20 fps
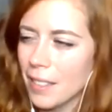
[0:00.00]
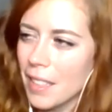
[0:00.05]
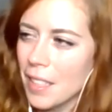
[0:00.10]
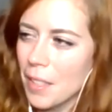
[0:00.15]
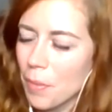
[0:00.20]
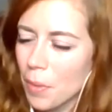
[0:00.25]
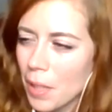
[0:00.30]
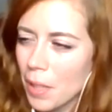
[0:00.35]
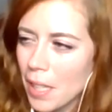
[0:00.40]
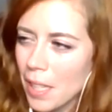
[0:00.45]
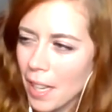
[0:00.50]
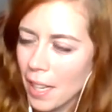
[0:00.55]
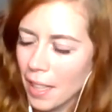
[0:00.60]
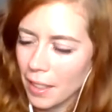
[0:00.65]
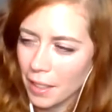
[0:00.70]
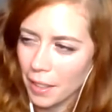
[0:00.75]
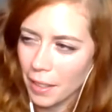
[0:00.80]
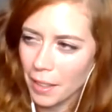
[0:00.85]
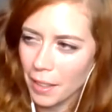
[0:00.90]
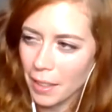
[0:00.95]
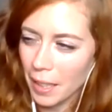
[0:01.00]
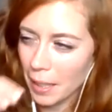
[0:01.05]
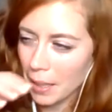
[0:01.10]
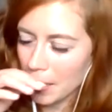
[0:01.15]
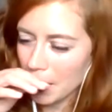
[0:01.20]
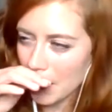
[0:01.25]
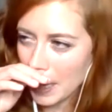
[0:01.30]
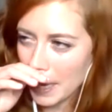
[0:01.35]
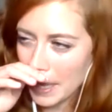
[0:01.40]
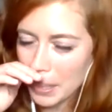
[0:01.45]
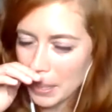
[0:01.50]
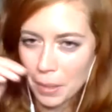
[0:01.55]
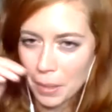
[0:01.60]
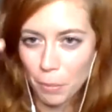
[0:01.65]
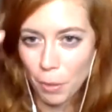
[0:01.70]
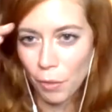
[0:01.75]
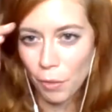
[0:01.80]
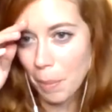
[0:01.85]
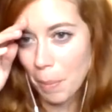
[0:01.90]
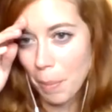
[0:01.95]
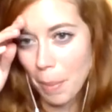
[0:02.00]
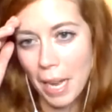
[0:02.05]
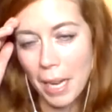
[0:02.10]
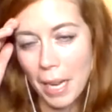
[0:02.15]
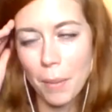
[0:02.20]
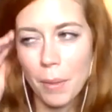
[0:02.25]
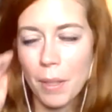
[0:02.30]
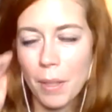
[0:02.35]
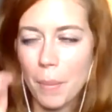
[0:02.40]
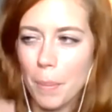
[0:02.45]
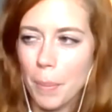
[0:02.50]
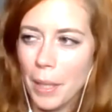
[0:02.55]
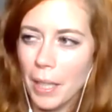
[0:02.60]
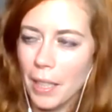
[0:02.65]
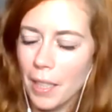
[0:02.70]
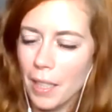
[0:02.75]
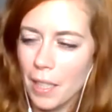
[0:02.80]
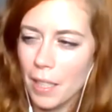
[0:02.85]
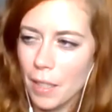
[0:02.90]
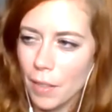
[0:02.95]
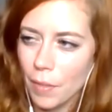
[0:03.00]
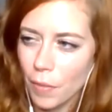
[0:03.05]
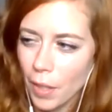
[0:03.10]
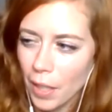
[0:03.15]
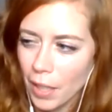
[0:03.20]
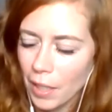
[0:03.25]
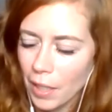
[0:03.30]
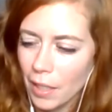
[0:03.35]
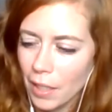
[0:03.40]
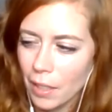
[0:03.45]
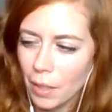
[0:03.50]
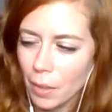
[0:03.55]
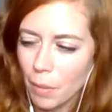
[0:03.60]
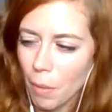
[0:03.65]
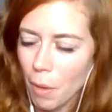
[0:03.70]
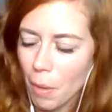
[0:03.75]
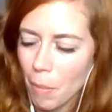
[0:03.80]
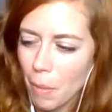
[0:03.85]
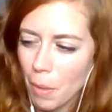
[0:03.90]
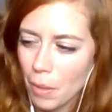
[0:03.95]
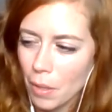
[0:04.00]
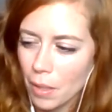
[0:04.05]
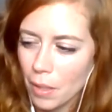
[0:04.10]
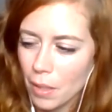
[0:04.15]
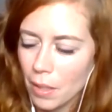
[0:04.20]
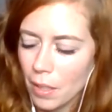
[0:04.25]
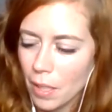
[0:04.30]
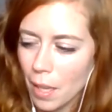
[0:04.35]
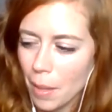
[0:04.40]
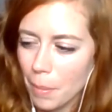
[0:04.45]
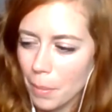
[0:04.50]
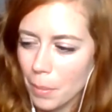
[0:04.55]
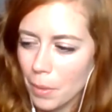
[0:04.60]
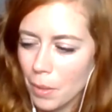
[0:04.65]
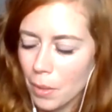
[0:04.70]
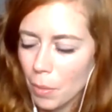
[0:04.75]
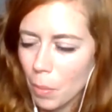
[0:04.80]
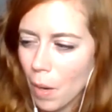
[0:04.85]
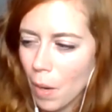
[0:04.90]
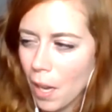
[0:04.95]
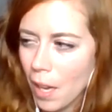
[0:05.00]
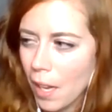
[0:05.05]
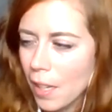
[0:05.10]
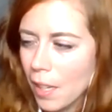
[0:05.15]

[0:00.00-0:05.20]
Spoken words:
It's really not good. Like, it's actually moving backward a bit because fucking Cuomo's a dumb twat.